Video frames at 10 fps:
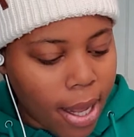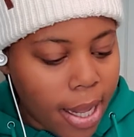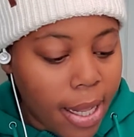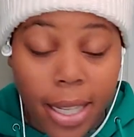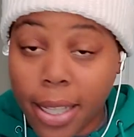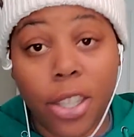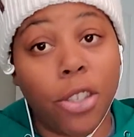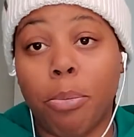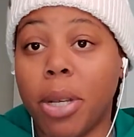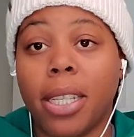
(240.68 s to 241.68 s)
This is
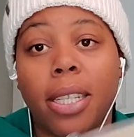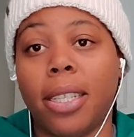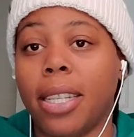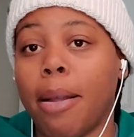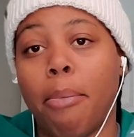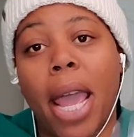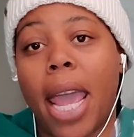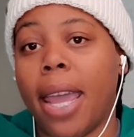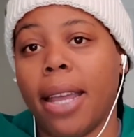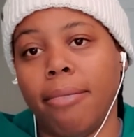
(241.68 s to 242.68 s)
your business in a
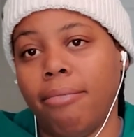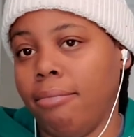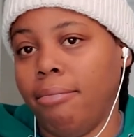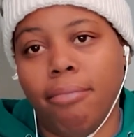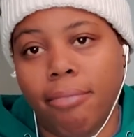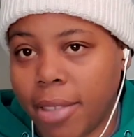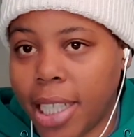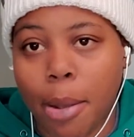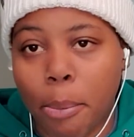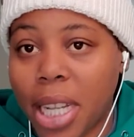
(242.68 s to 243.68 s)
bag.
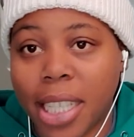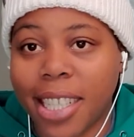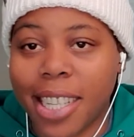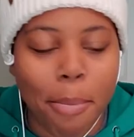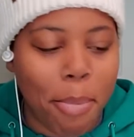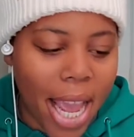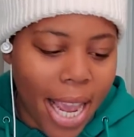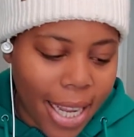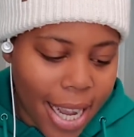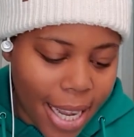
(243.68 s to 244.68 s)
The business in a
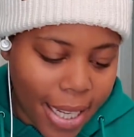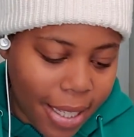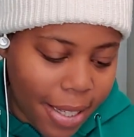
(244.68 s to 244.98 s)
bag, guys.